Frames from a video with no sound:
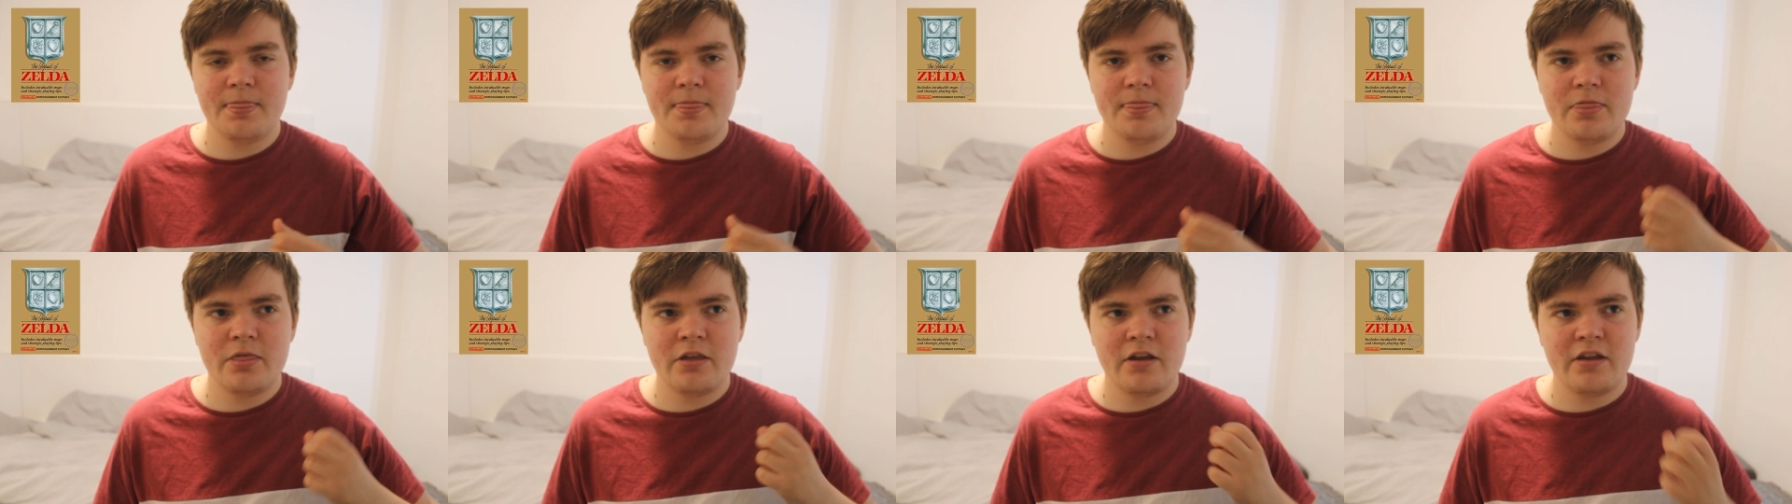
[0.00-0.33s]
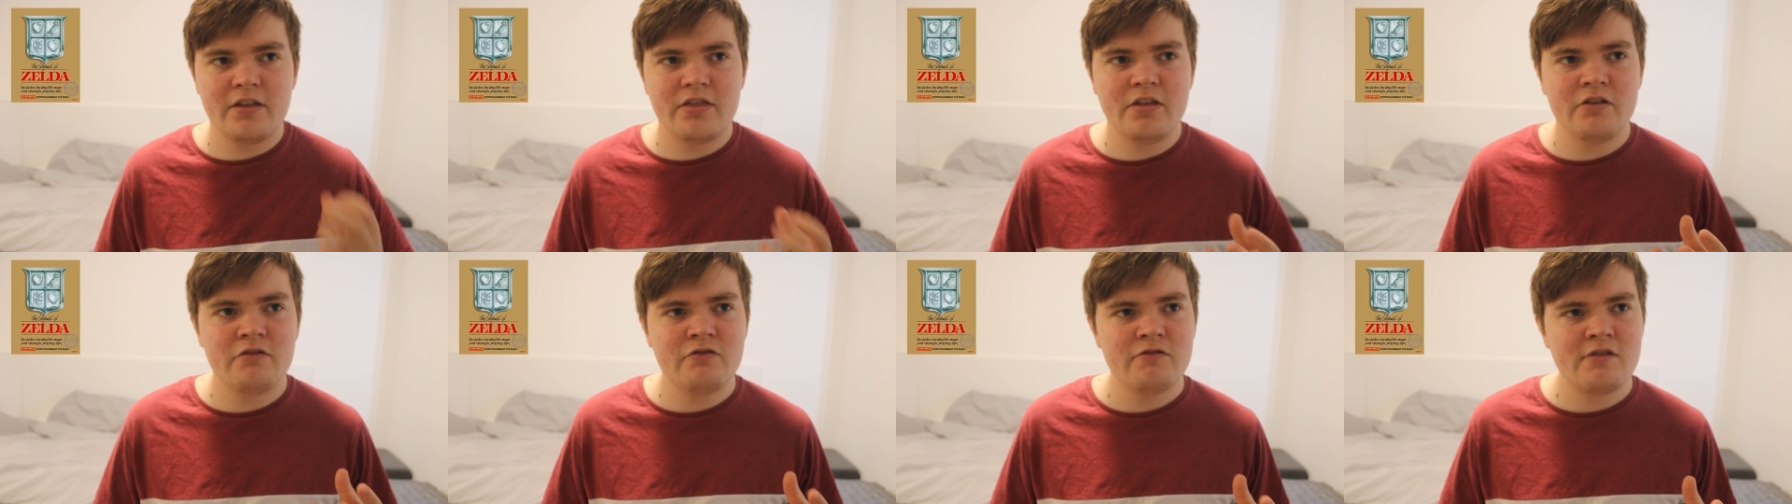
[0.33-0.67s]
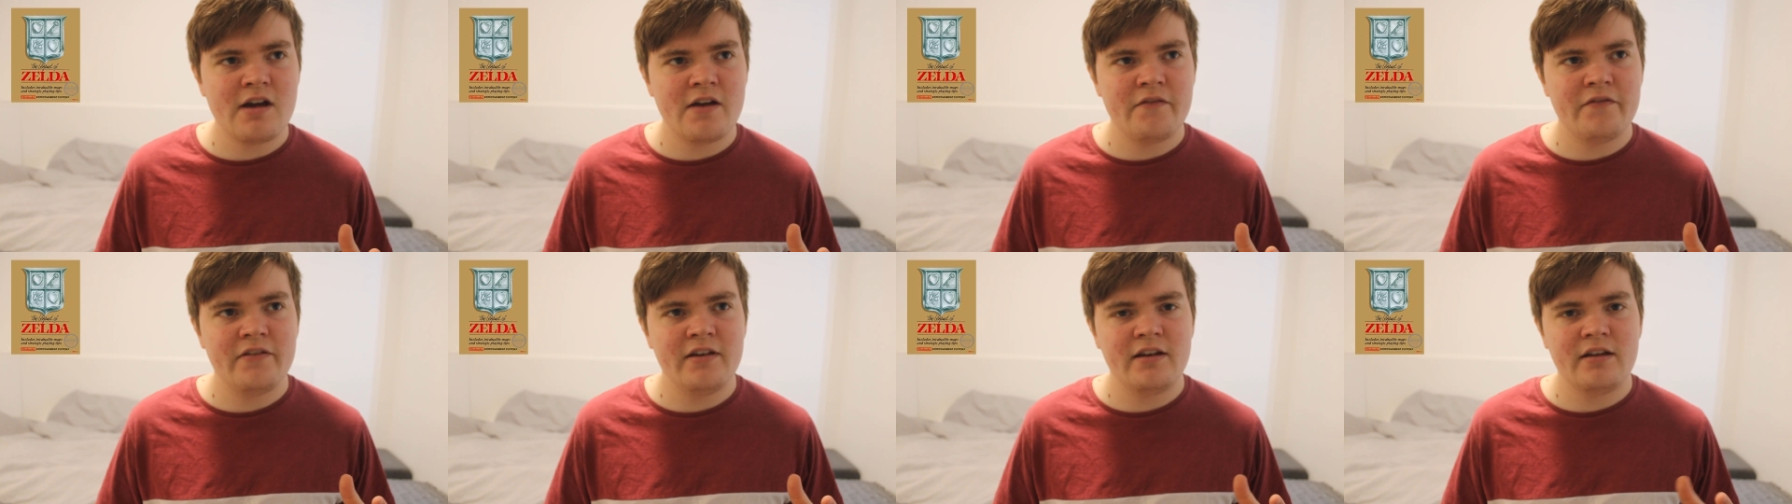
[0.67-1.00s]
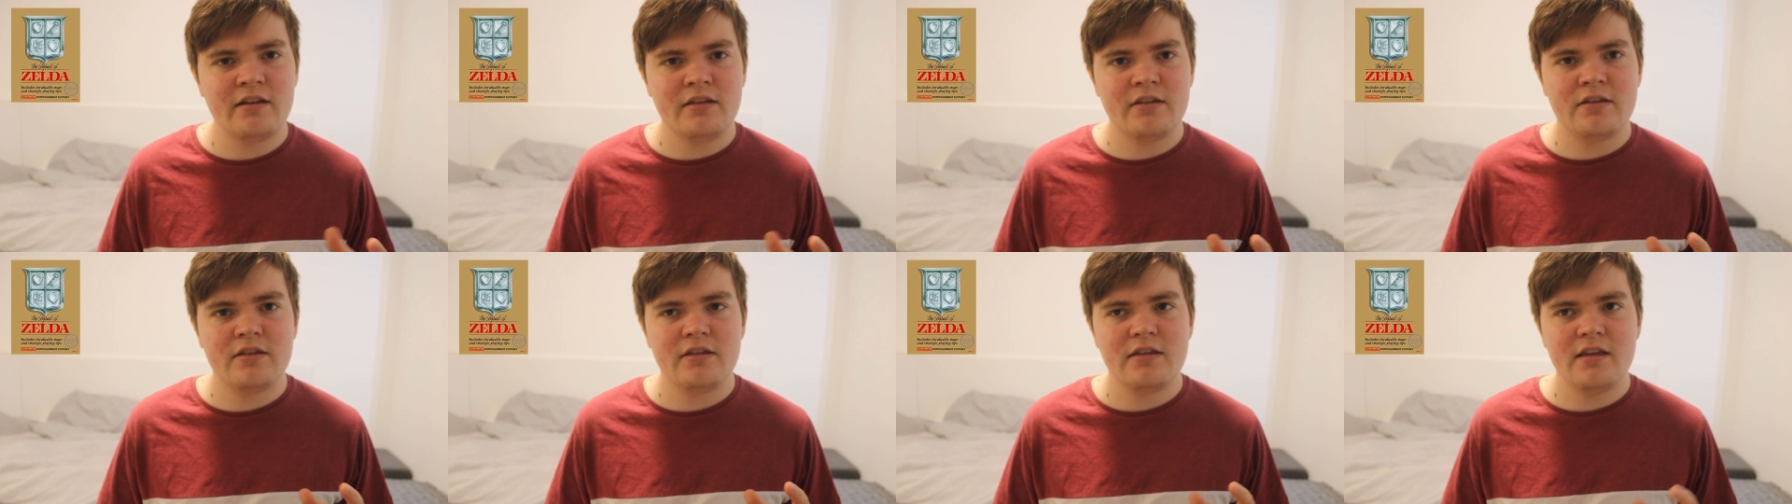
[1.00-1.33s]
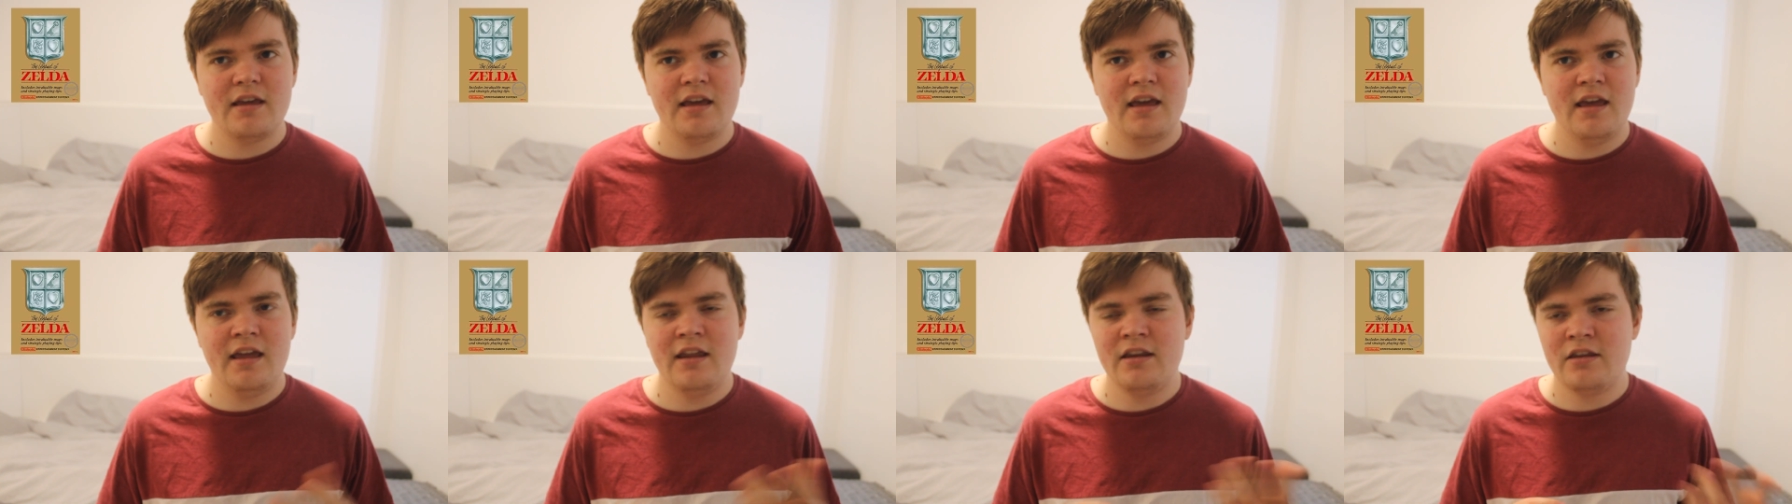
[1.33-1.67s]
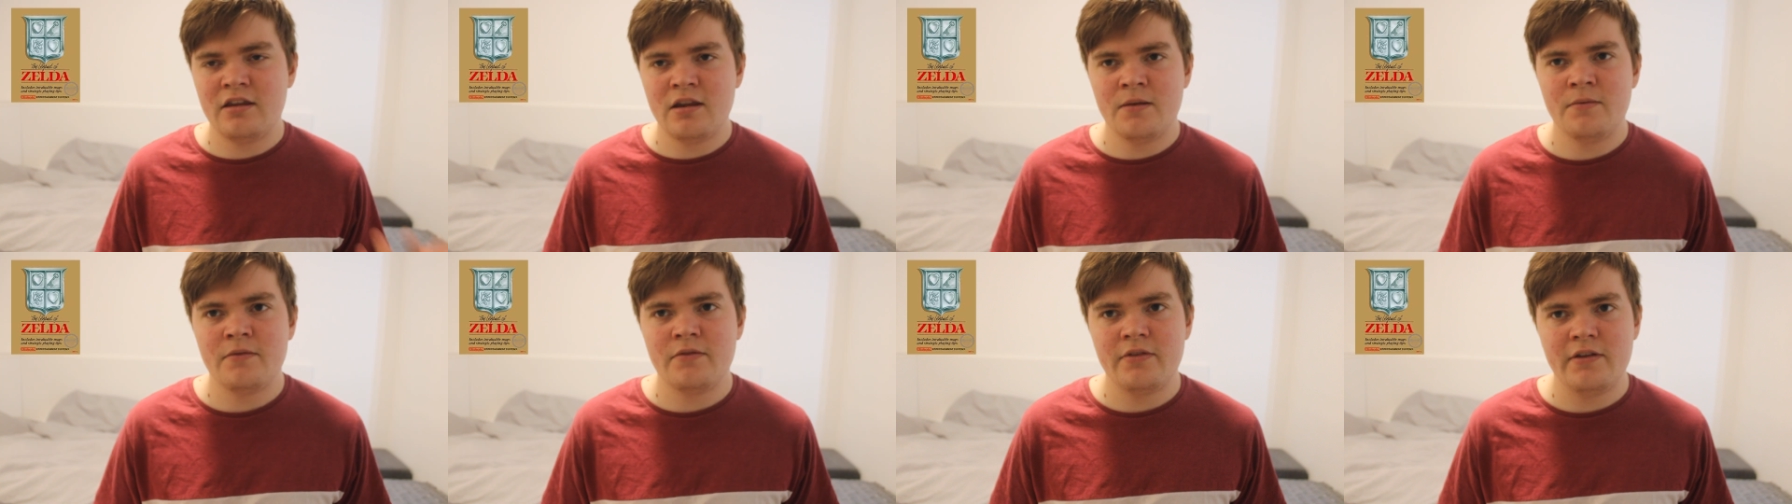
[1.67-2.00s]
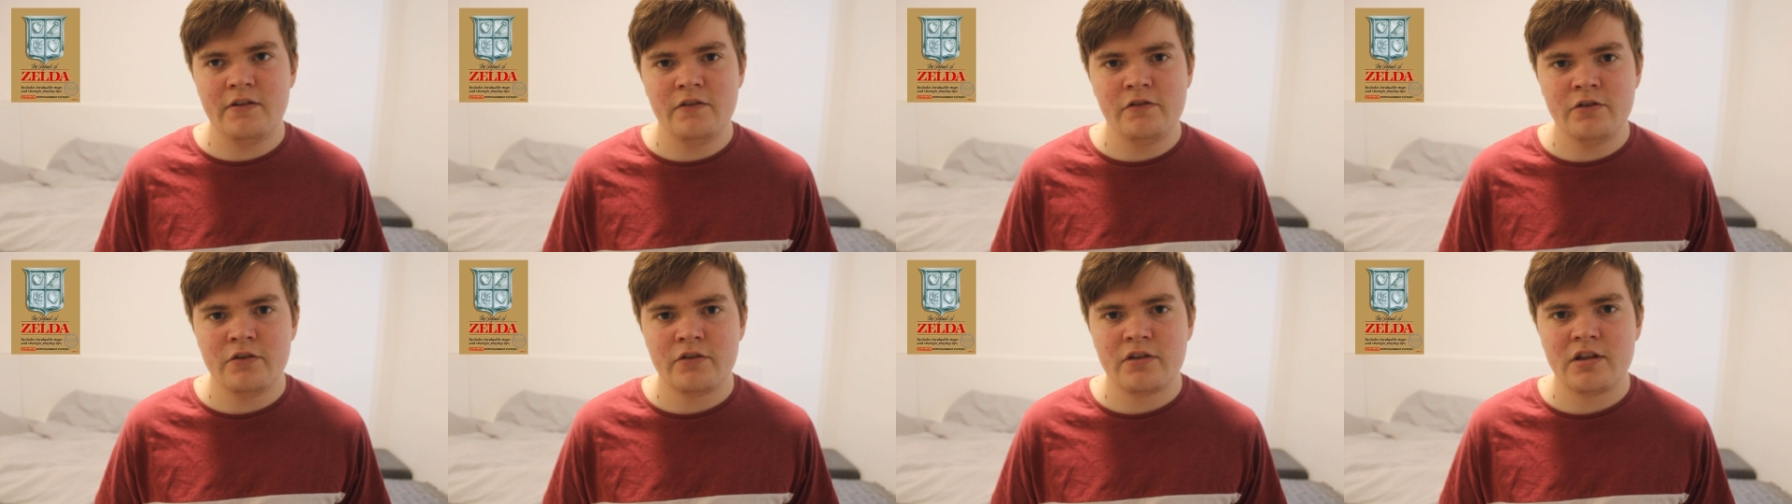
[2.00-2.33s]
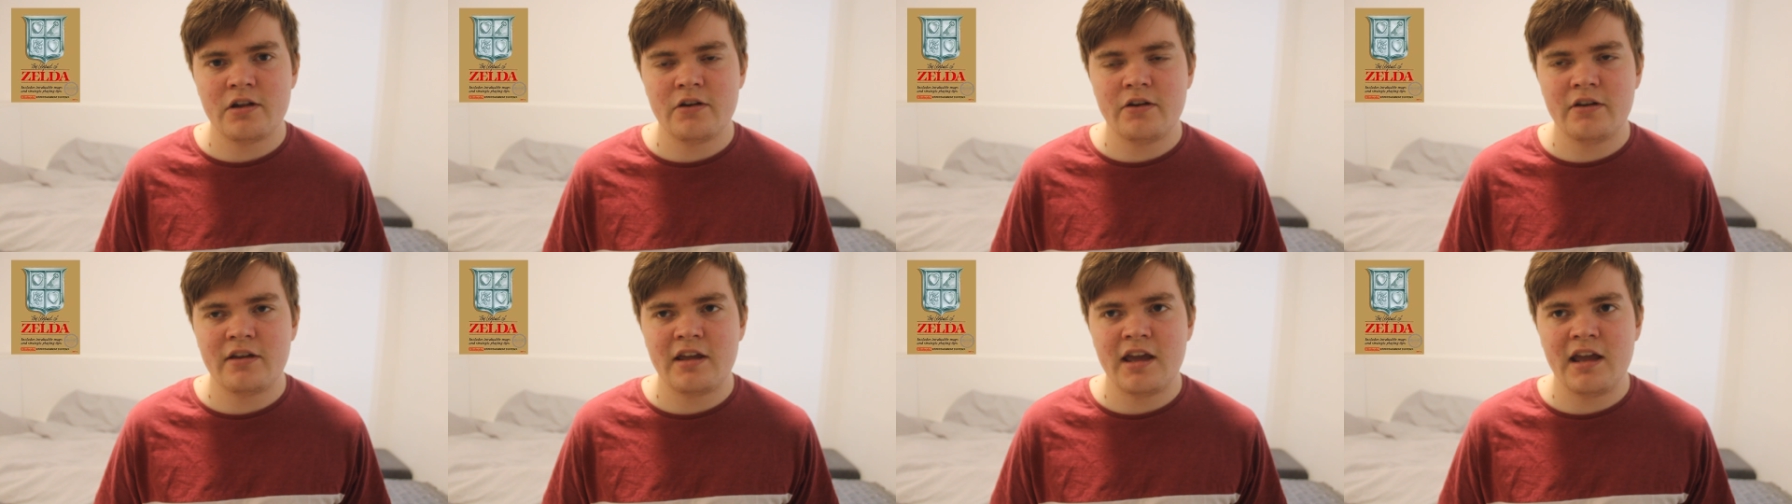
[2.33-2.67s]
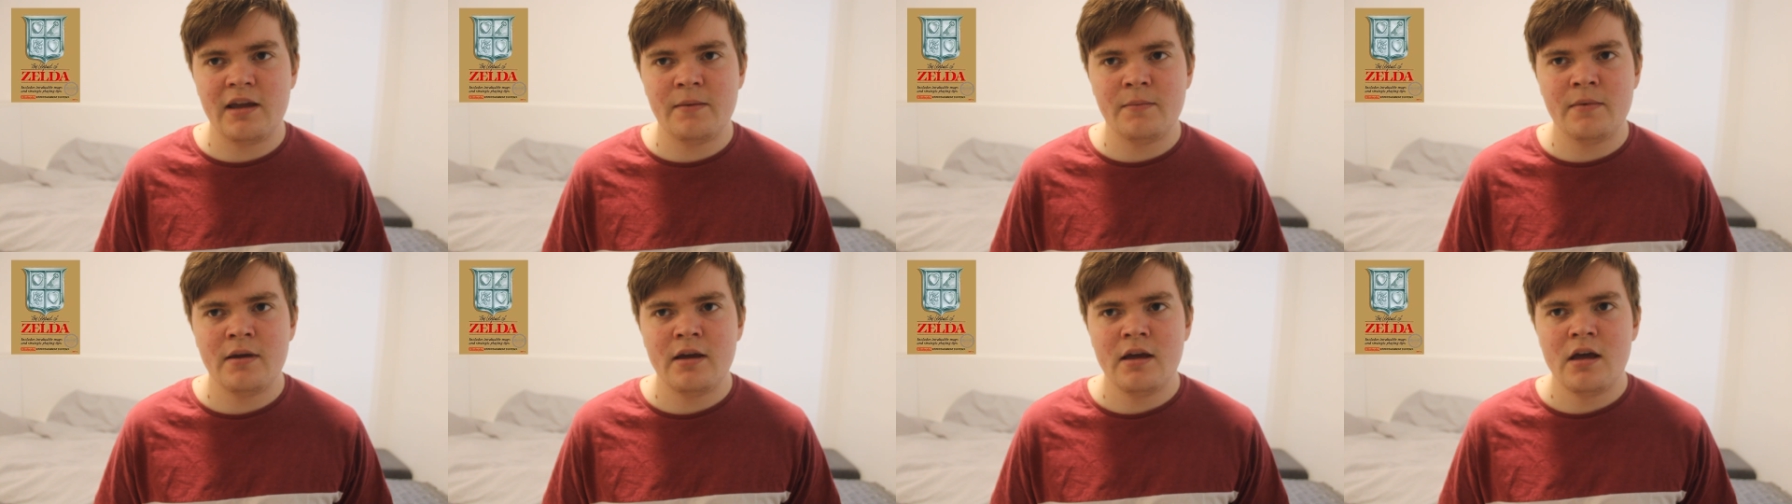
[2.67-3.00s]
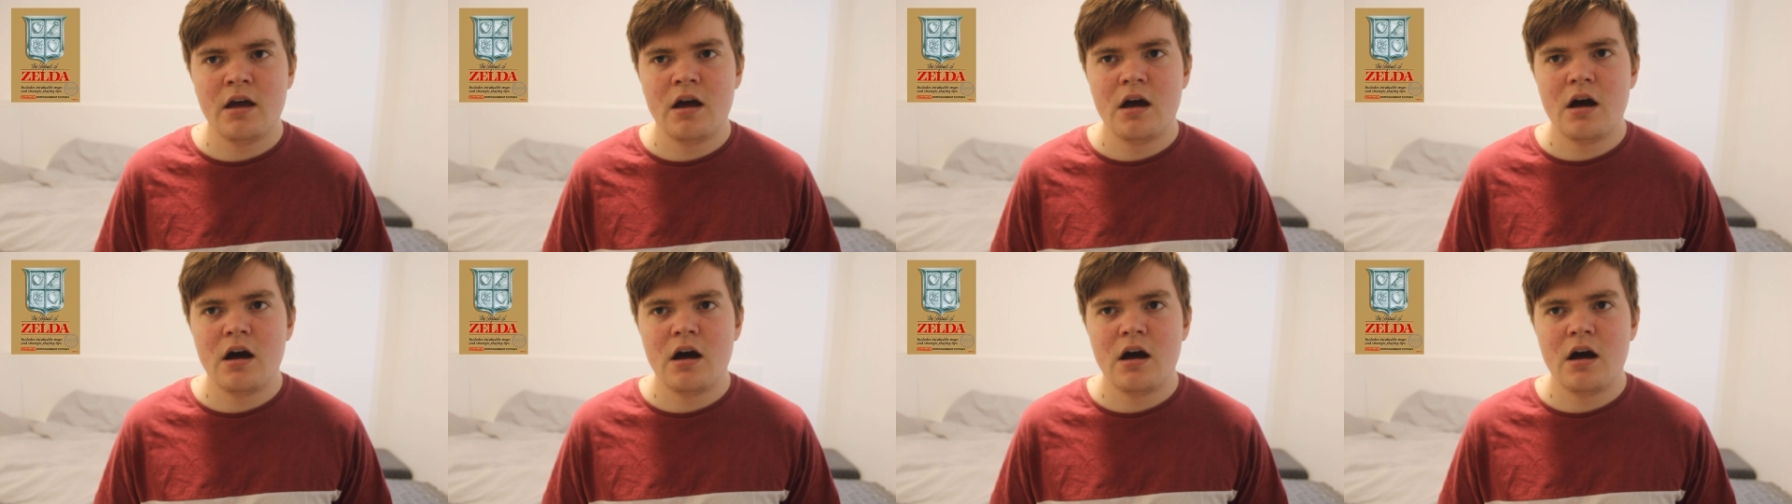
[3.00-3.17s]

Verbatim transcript: the, the graphics in terms of the original Zelda game